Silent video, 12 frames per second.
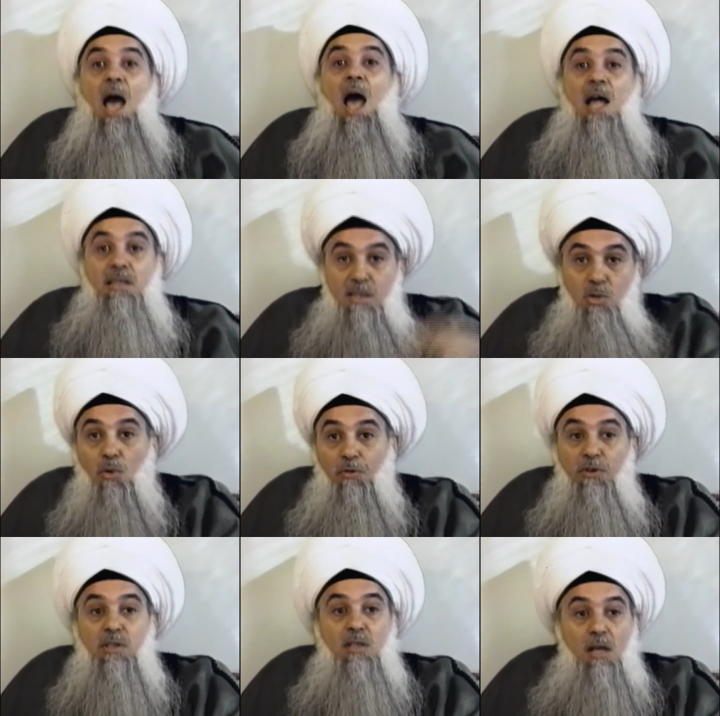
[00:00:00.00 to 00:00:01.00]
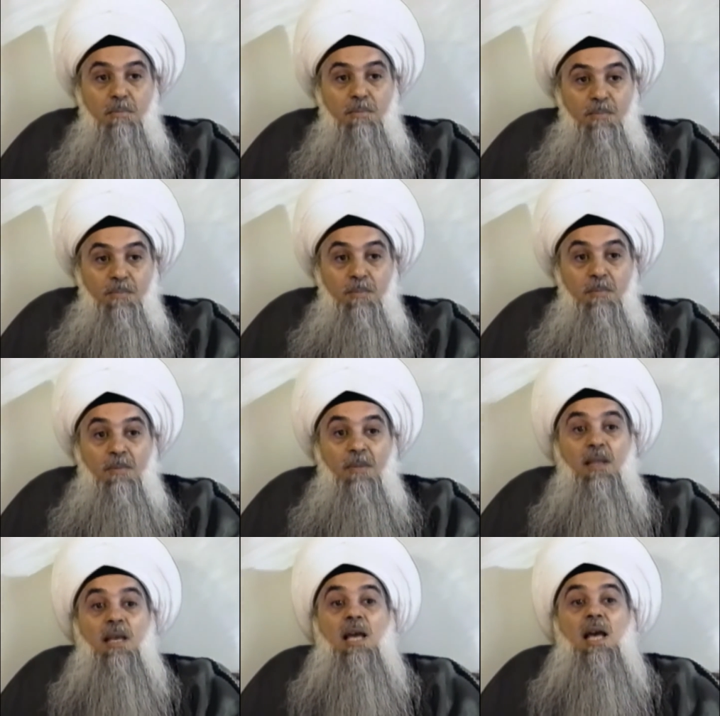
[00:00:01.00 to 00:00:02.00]
And Sufism
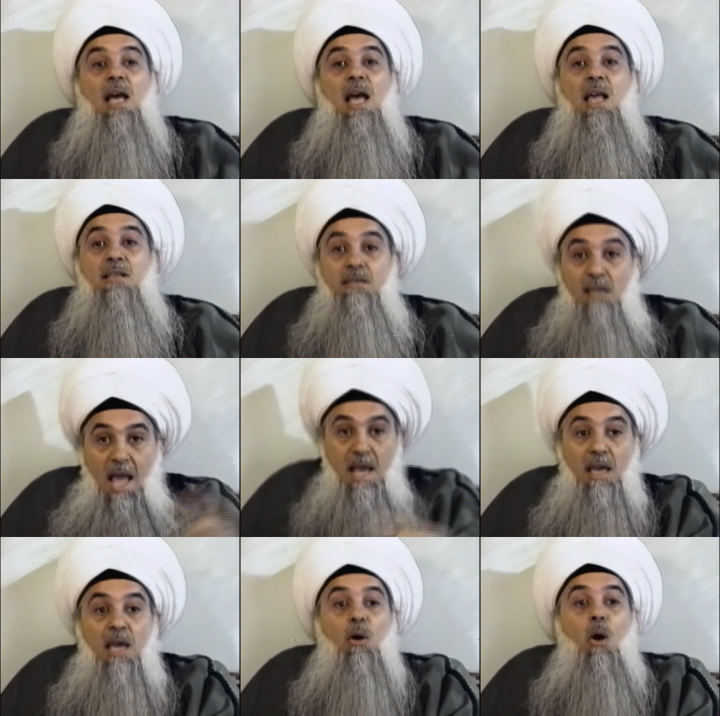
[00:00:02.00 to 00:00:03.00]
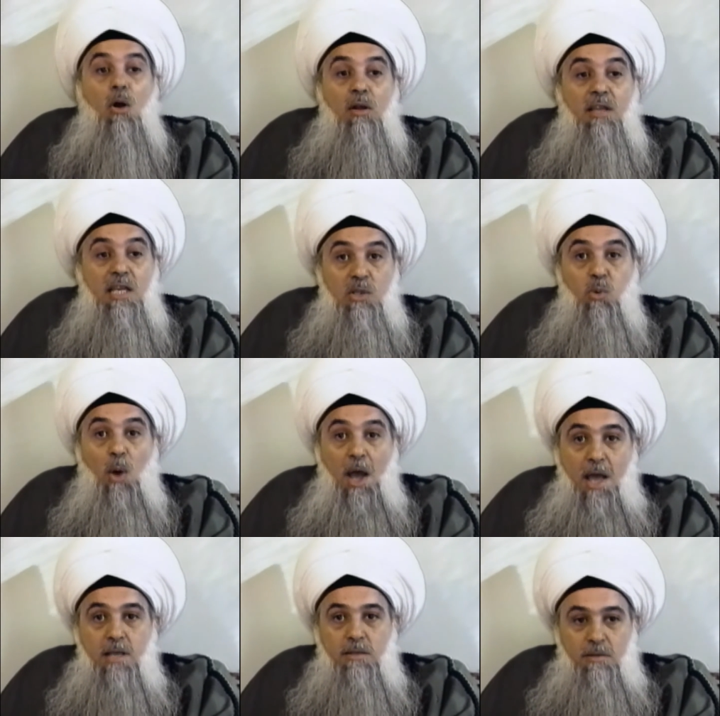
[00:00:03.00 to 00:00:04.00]
is taking all these
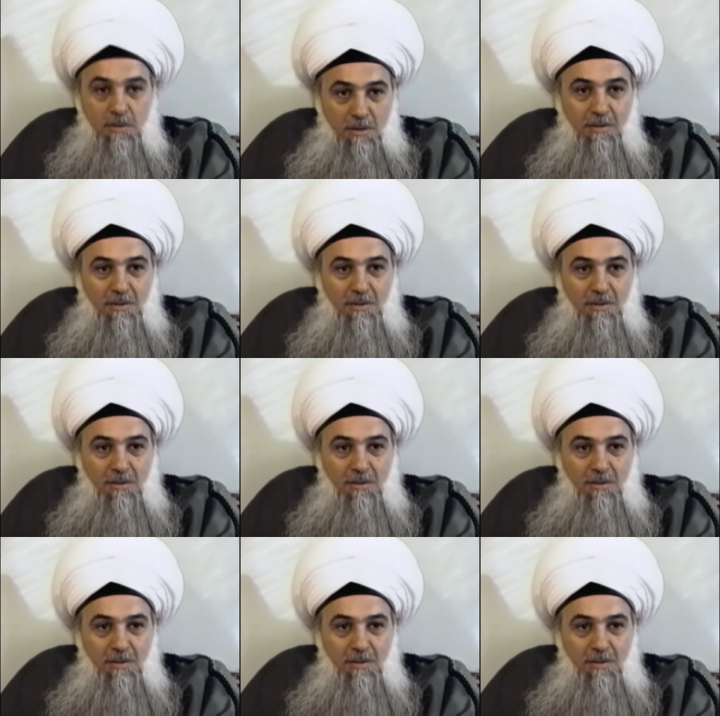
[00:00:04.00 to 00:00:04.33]
ways